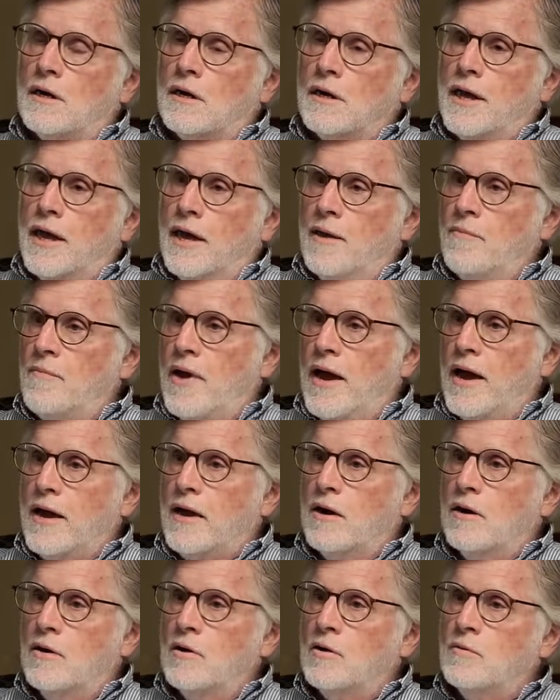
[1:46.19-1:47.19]
Came
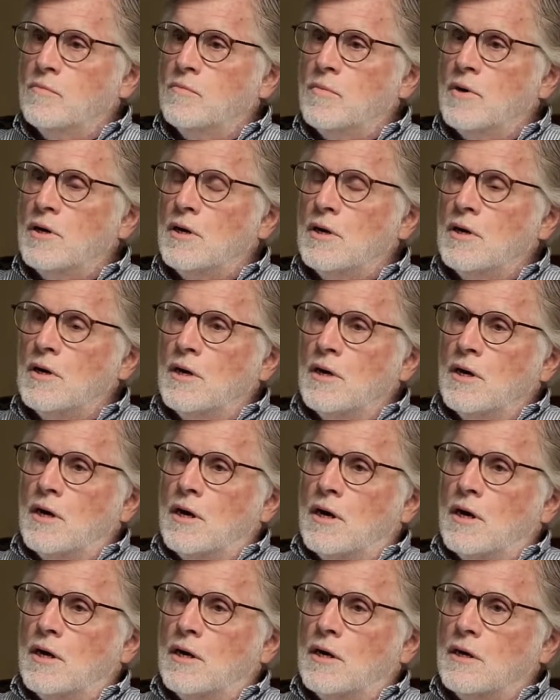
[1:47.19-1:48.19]
back home,
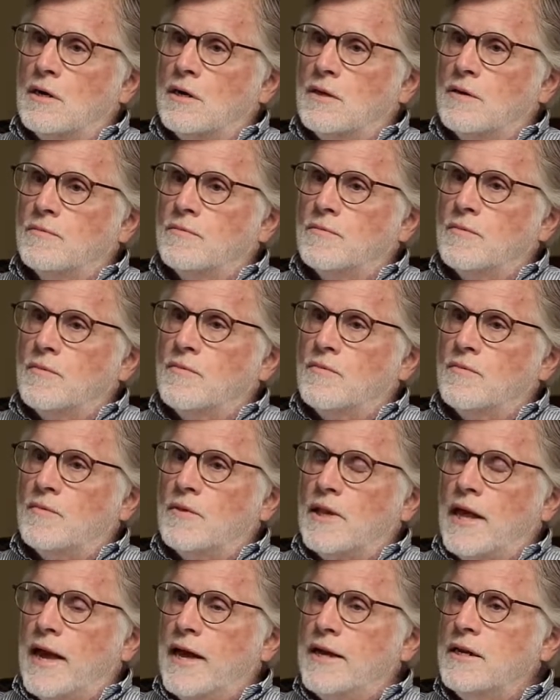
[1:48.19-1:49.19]

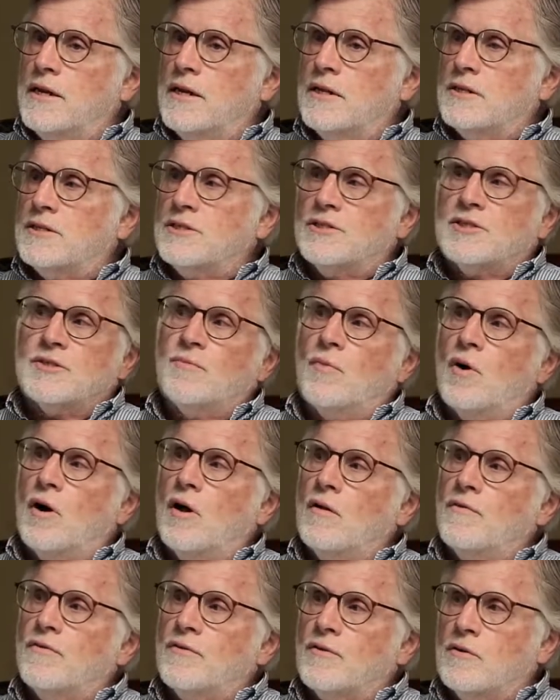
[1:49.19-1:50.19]
landed in a
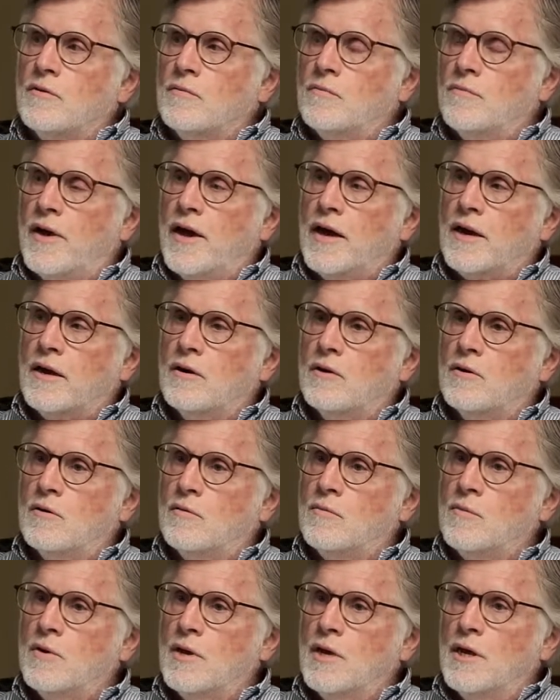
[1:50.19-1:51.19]
small firm back
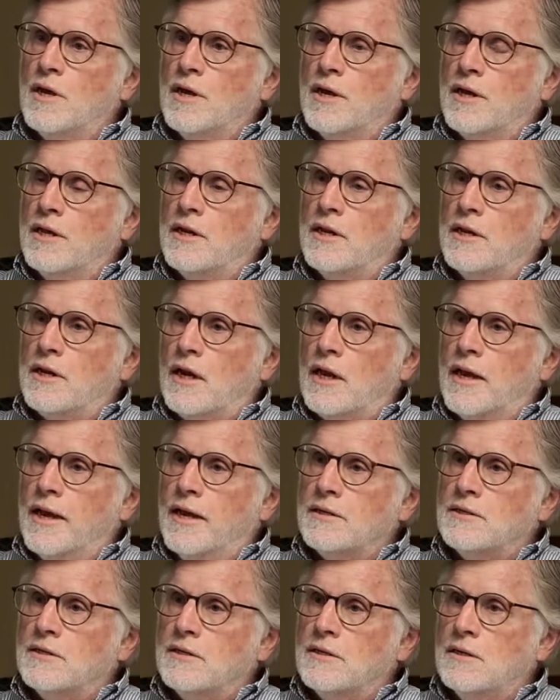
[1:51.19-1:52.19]
home in
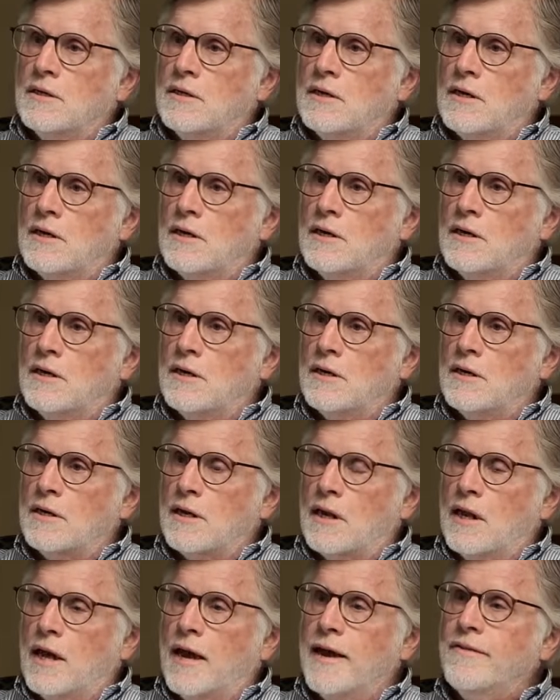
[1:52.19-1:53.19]
Atlanta.
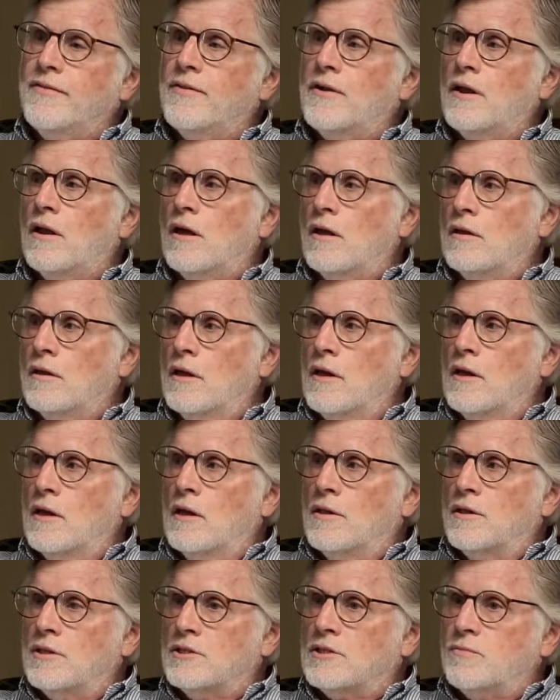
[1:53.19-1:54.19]
Liked
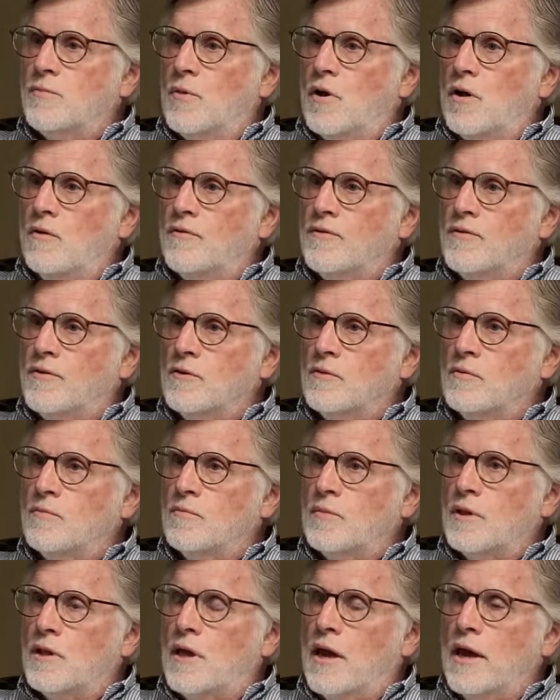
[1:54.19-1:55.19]
the small firm,
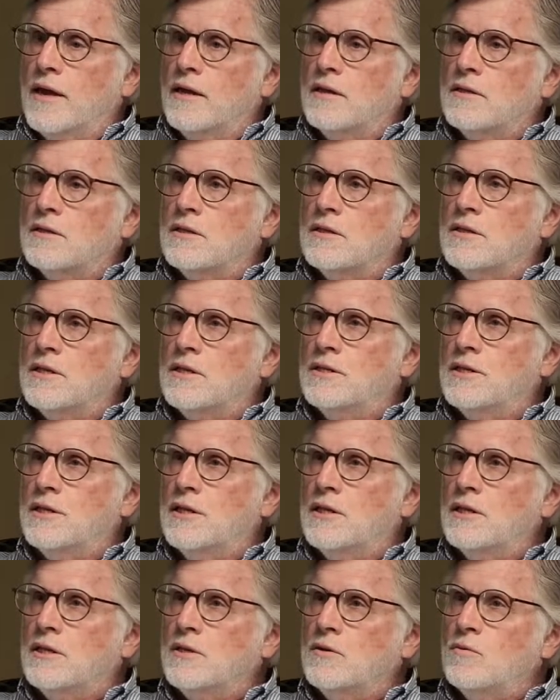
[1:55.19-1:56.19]
liked the
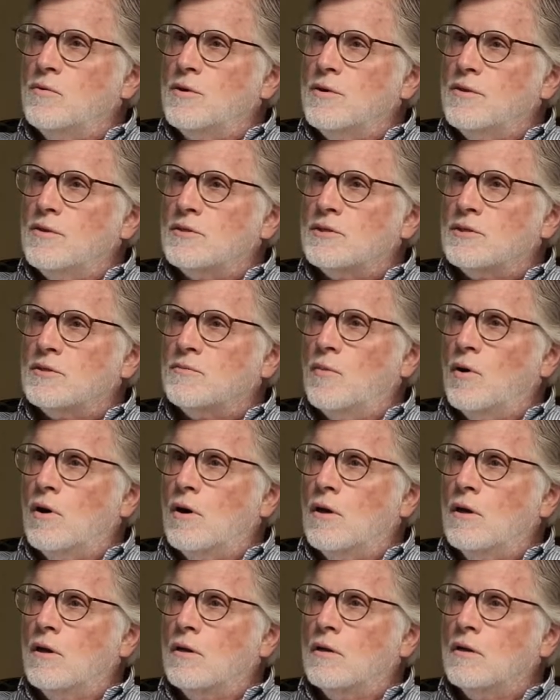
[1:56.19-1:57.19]
dealing with the
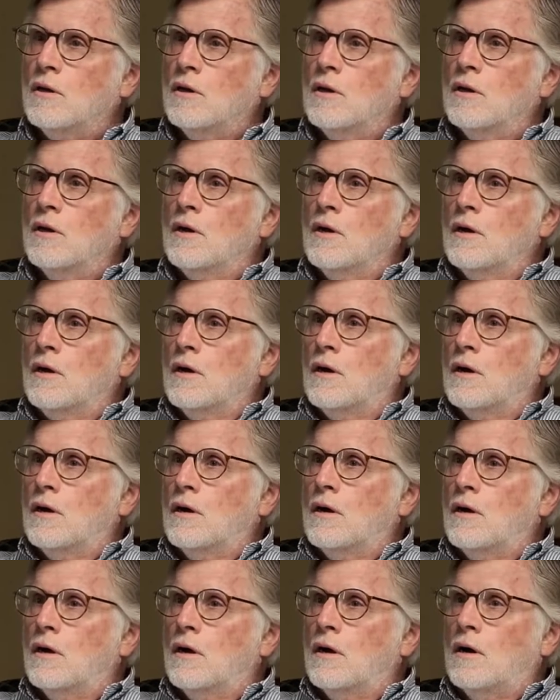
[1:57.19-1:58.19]
small
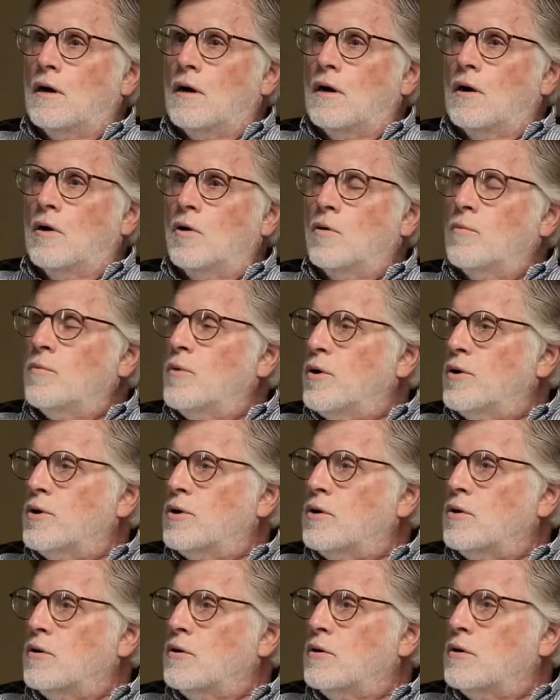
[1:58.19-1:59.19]

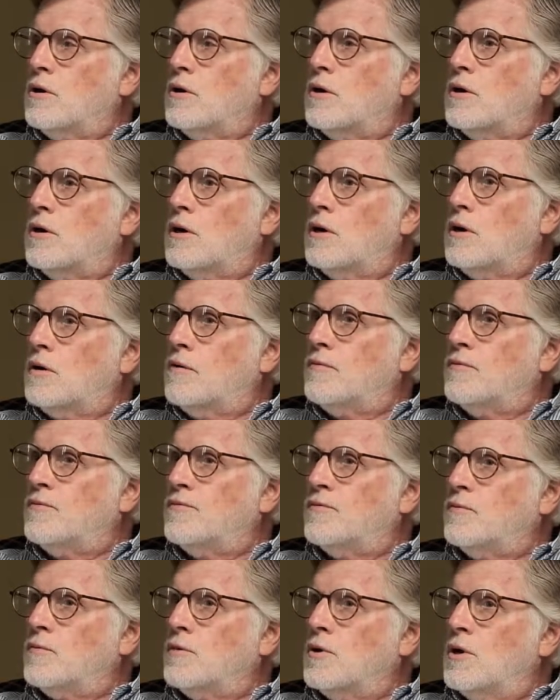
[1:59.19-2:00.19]
homeowner,
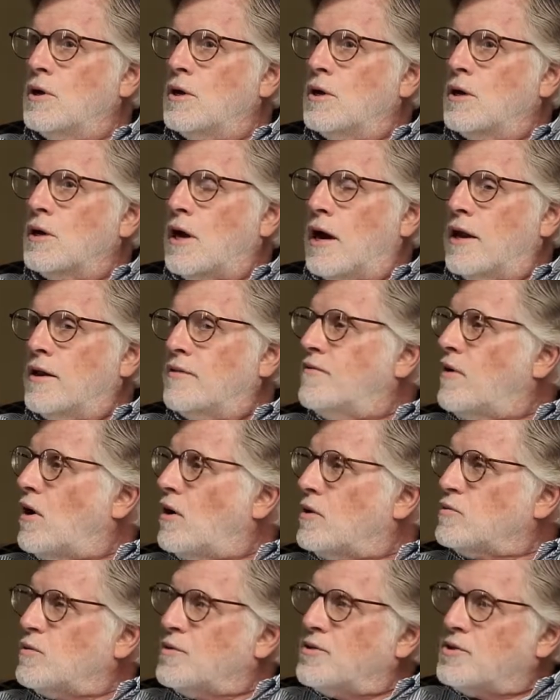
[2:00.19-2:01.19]
got
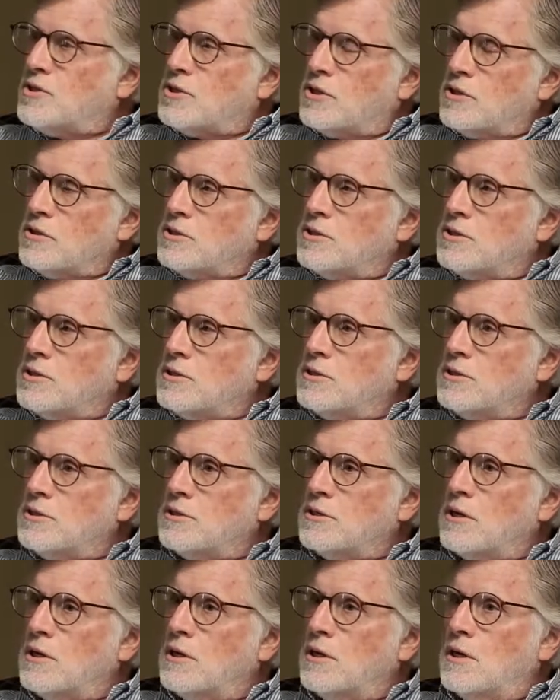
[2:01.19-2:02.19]
involved with churches,